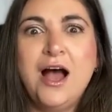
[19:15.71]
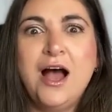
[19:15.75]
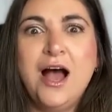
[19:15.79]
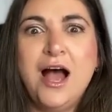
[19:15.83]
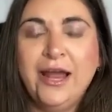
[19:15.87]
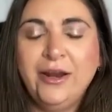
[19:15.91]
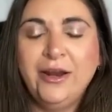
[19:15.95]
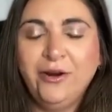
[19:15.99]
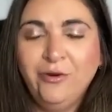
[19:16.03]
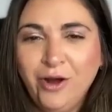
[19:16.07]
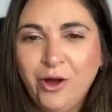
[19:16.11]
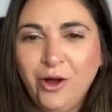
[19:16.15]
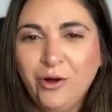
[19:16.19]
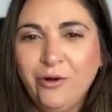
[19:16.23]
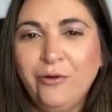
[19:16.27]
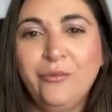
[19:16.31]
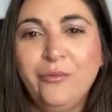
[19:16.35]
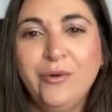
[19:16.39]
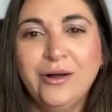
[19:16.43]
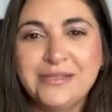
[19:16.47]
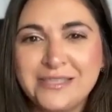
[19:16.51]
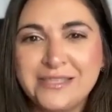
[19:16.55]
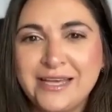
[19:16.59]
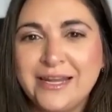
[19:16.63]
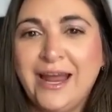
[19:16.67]
I don't know
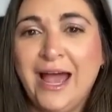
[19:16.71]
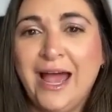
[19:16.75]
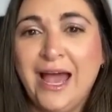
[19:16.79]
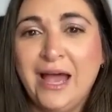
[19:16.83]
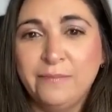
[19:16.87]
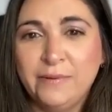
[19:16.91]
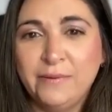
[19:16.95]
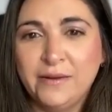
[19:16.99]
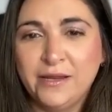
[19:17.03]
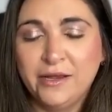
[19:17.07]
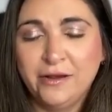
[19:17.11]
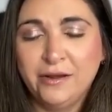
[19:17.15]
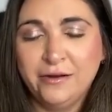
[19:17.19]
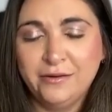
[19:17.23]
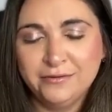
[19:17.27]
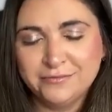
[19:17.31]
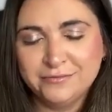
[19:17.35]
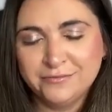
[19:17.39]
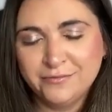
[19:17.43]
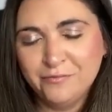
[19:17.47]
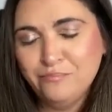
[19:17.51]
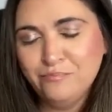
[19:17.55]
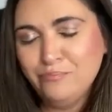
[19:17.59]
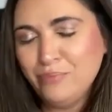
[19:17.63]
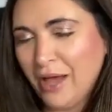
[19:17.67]
what's going to happen here.
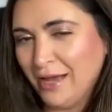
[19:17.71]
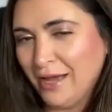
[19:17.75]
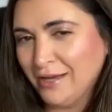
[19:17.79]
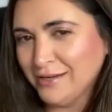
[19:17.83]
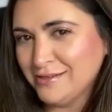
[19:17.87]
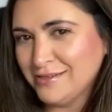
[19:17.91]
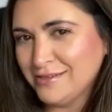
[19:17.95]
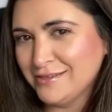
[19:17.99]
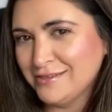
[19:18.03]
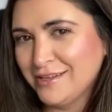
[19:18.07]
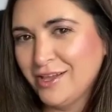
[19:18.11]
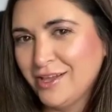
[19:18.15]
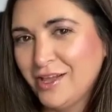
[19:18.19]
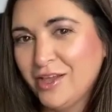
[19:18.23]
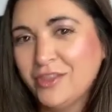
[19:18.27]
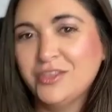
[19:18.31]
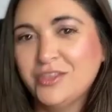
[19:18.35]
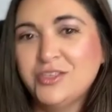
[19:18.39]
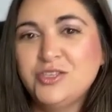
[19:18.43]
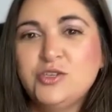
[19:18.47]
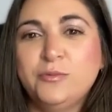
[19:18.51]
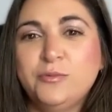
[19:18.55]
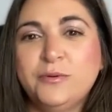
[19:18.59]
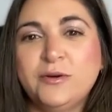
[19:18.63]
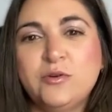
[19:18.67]
But
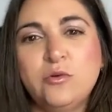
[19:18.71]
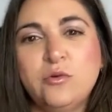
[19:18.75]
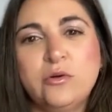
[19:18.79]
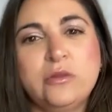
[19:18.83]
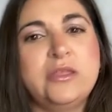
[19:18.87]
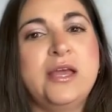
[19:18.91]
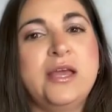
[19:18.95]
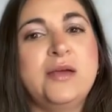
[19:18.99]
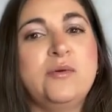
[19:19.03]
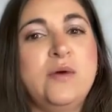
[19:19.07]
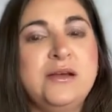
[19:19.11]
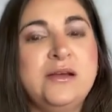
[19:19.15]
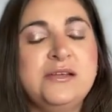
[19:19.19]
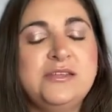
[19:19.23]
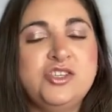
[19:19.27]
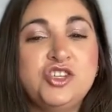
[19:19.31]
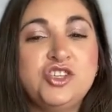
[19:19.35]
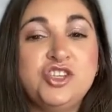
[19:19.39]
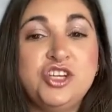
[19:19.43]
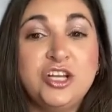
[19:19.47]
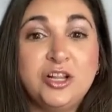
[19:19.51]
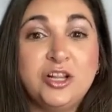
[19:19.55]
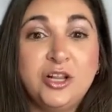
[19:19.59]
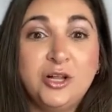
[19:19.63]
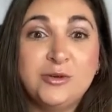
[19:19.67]
the super cool thing was
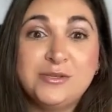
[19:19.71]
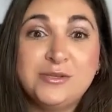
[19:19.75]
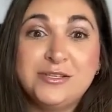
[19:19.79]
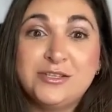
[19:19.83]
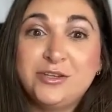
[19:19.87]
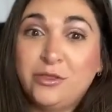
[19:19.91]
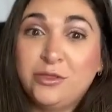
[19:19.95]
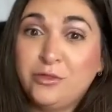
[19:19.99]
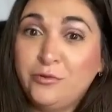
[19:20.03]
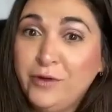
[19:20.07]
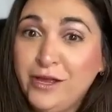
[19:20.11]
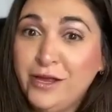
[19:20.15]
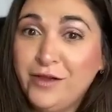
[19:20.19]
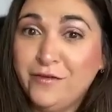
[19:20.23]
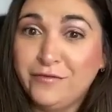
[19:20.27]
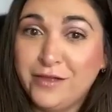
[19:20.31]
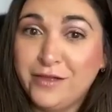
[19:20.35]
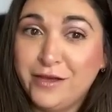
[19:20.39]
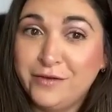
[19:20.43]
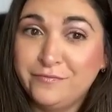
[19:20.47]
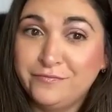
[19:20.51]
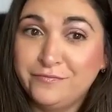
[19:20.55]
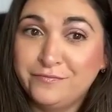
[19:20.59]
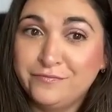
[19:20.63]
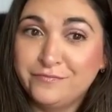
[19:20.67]
she closed 3 of
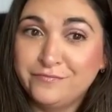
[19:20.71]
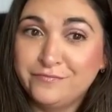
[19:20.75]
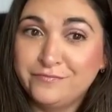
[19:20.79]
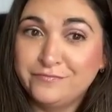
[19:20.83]
them.